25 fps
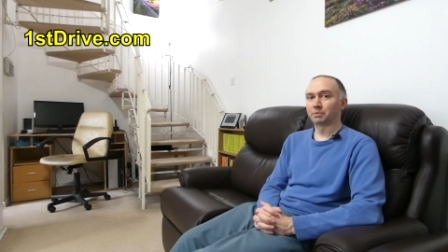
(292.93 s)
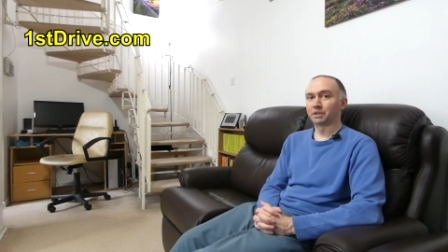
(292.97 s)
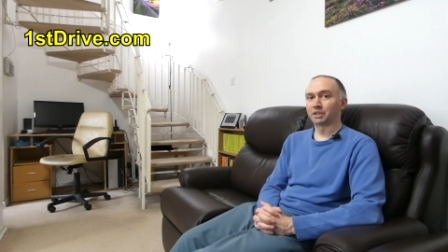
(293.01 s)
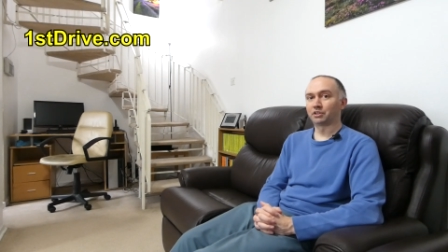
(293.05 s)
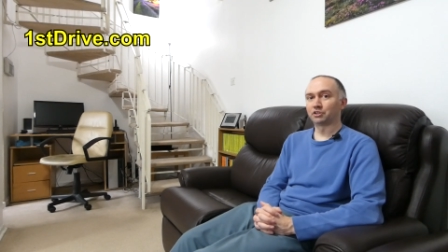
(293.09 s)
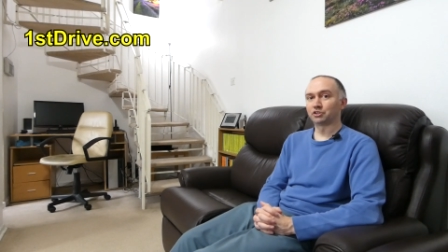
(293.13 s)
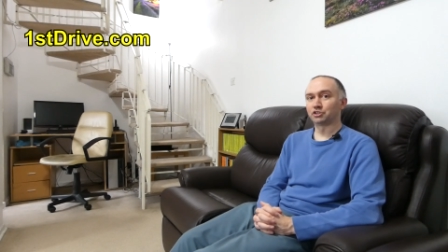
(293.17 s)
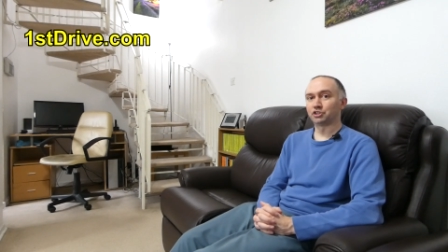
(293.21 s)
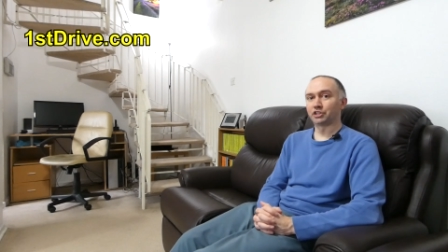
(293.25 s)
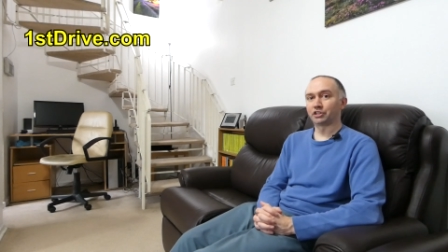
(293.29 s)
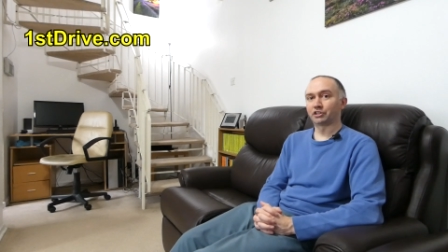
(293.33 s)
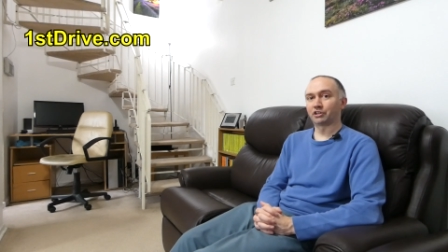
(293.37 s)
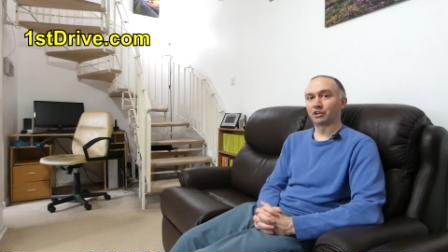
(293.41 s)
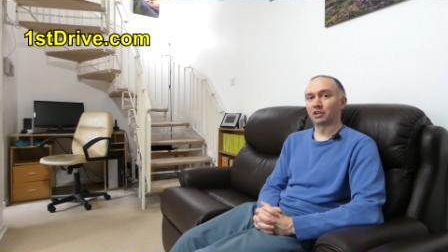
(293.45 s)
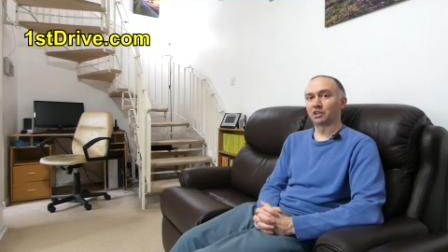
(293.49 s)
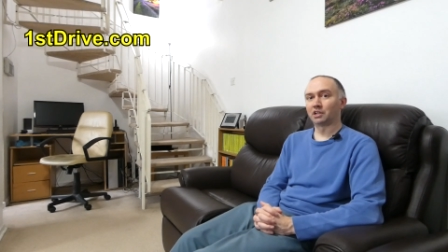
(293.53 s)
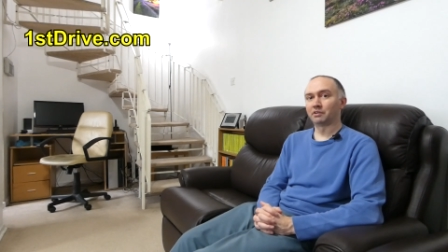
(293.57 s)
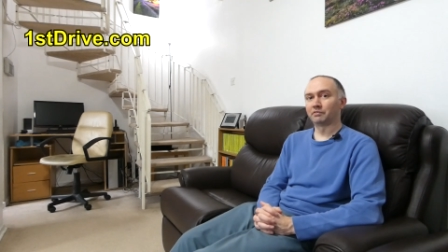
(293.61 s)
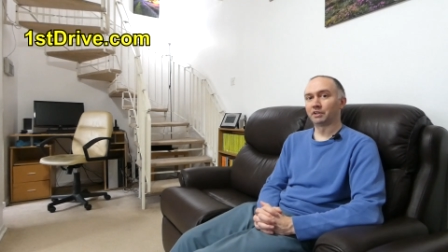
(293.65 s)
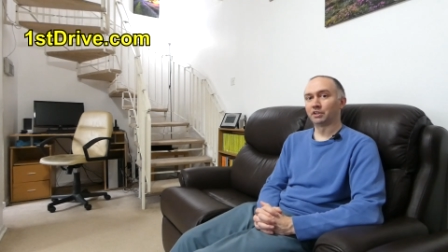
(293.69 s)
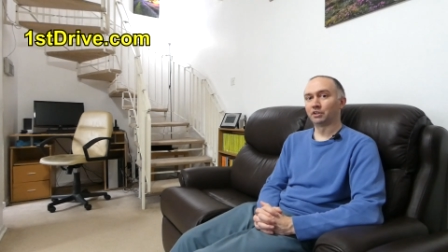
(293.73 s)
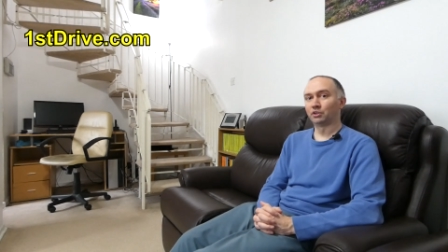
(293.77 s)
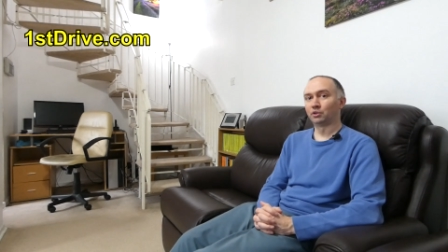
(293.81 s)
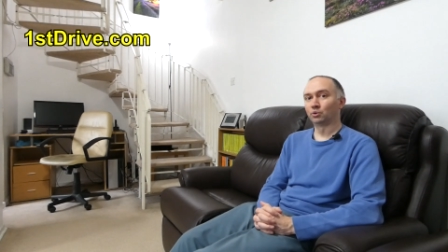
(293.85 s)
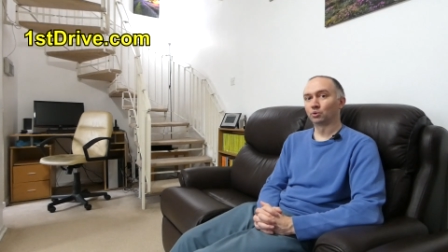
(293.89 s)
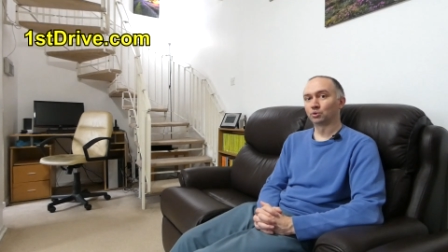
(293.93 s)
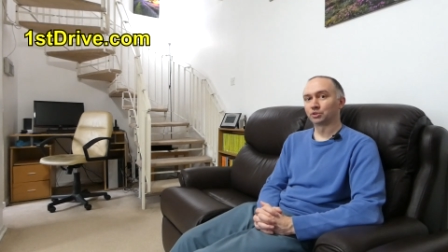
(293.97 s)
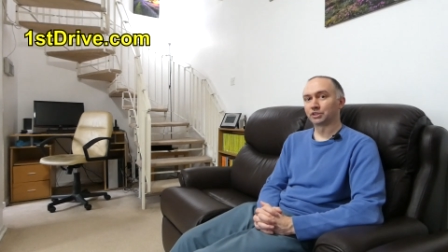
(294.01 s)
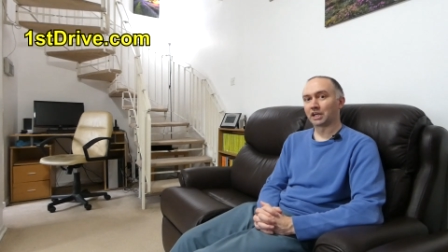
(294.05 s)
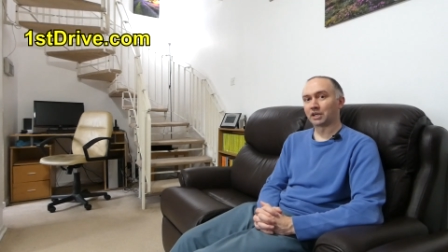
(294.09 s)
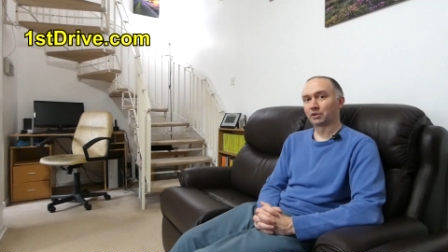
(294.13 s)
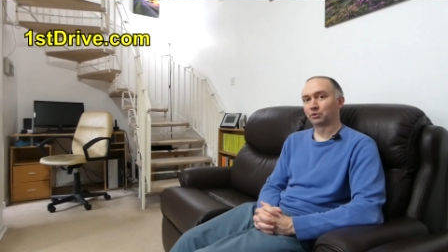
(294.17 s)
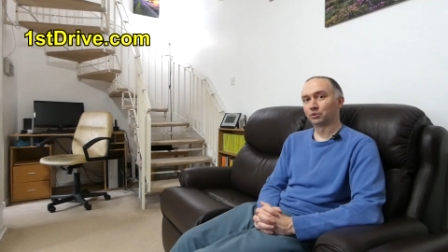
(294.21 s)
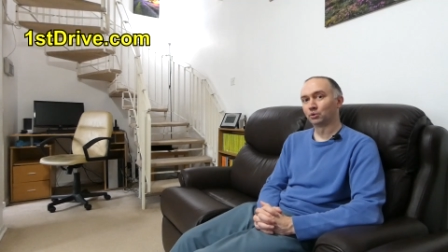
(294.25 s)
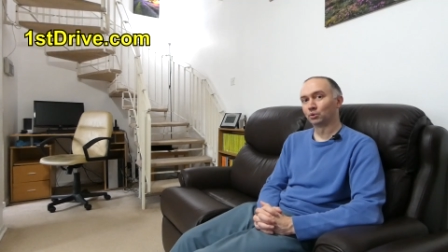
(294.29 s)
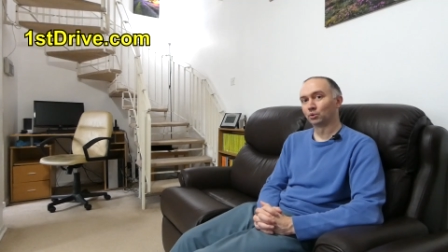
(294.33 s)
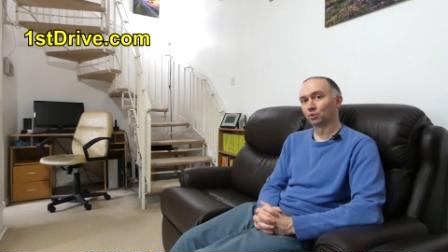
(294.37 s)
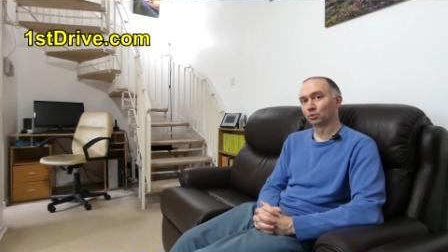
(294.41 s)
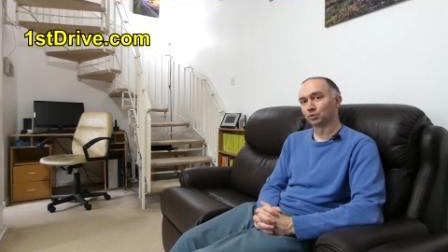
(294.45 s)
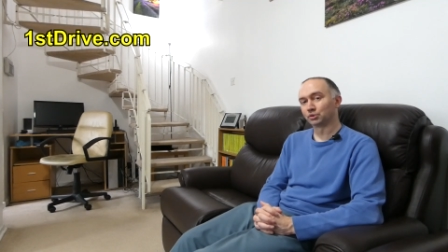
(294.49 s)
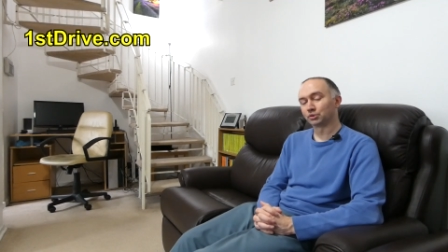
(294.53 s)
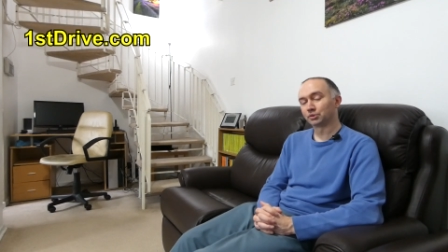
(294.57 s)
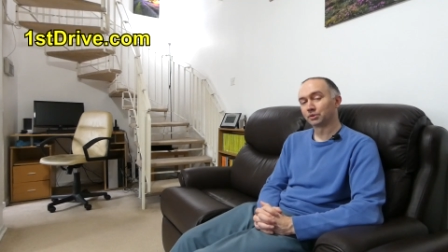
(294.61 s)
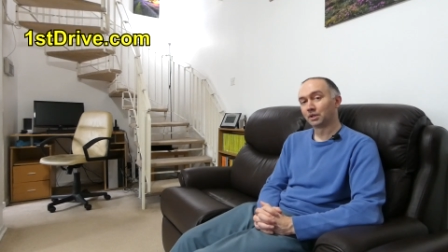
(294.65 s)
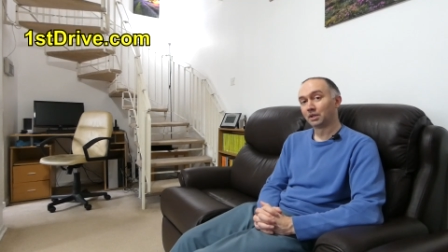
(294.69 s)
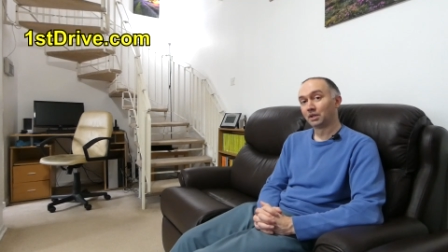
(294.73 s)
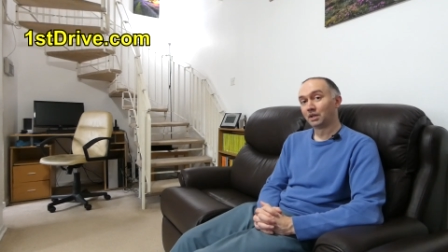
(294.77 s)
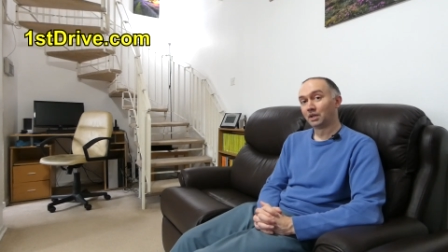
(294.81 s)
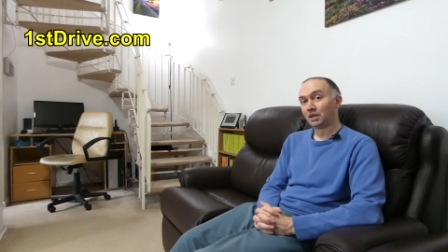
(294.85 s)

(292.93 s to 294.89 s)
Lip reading: because you're kind of indoors, outdoors.